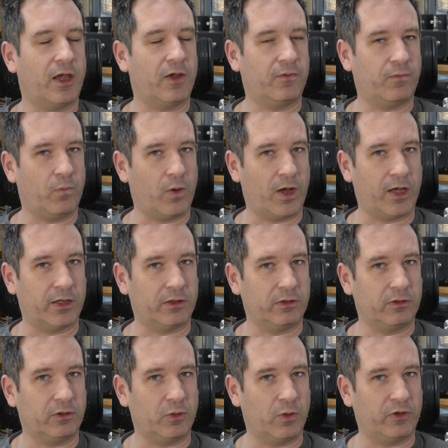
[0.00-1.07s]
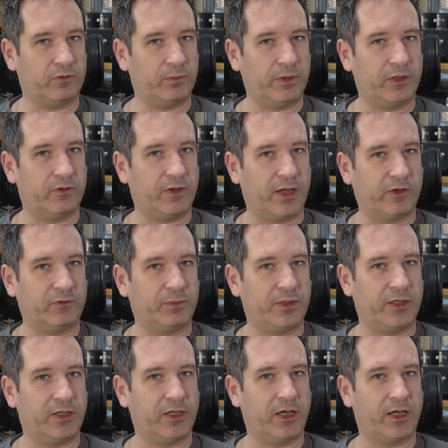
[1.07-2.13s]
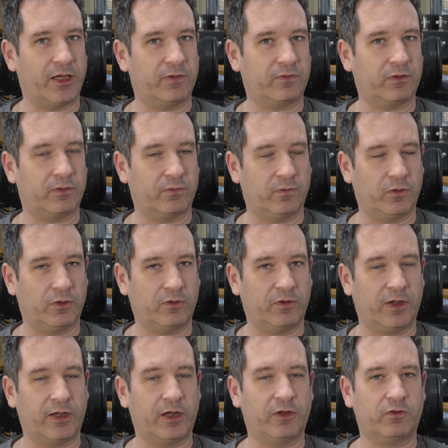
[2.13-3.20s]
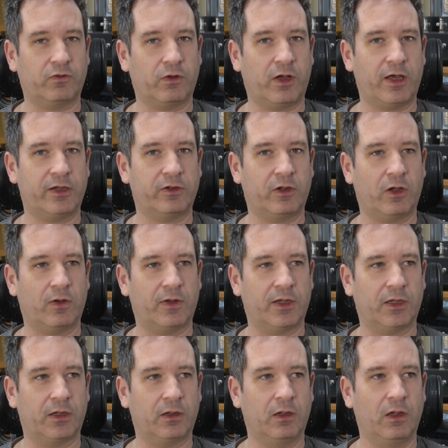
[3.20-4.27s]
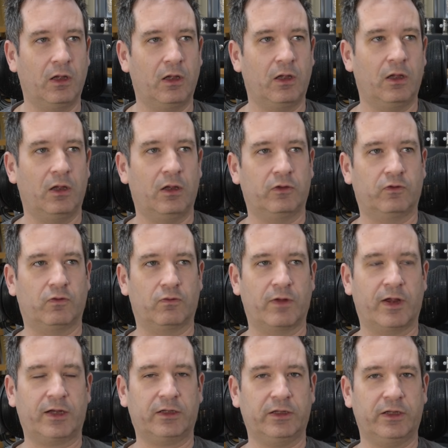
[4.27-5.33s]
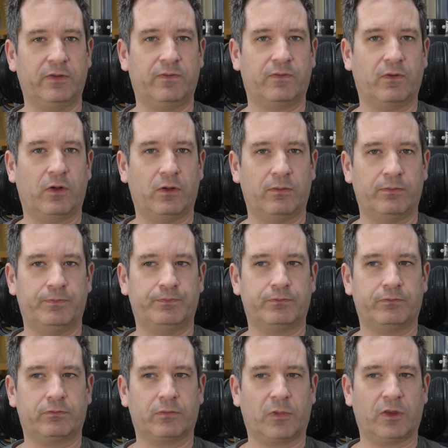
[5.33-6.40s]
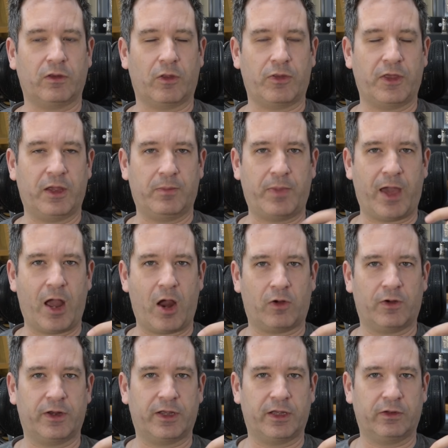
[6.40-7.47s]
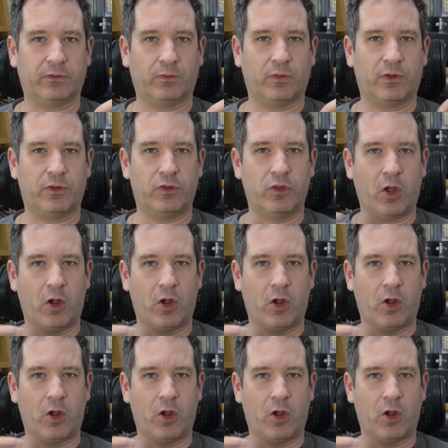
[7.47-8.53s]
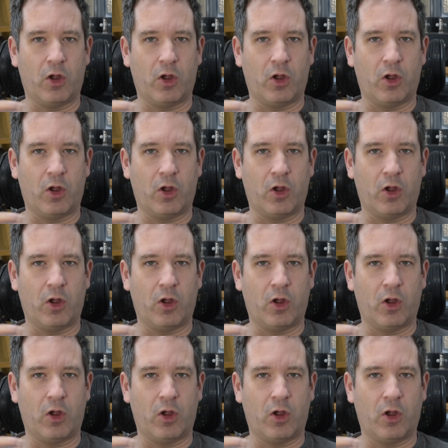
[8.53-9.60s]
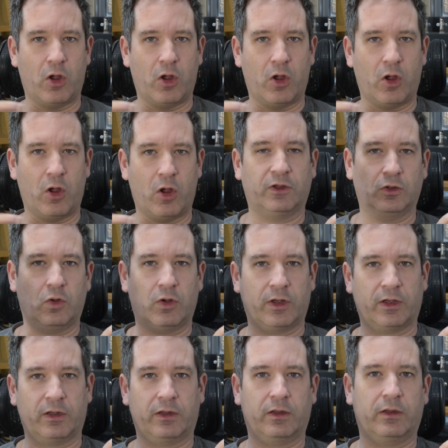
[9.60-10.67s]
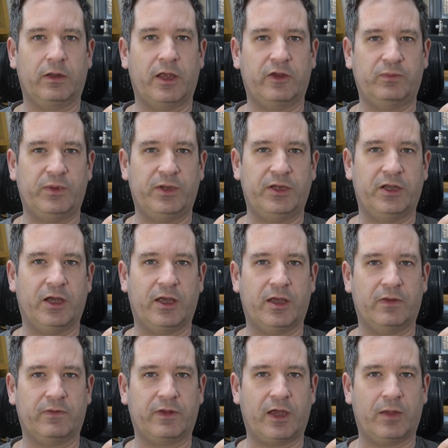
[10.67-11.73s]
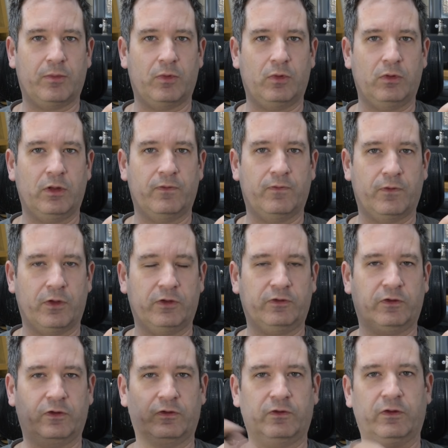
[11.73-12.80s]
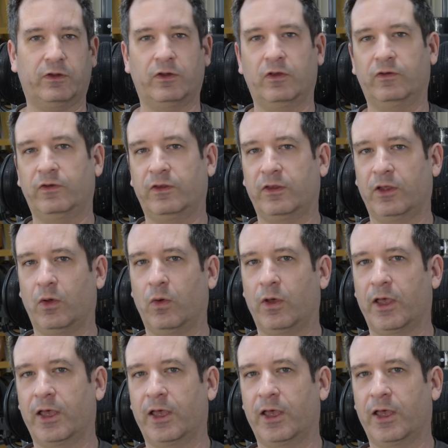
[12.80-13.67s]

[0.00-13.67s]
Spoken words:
F1 USB to SPDIF converter, and I tried going directly from the thing powering it with no cable and using a long SPDIF cable versus using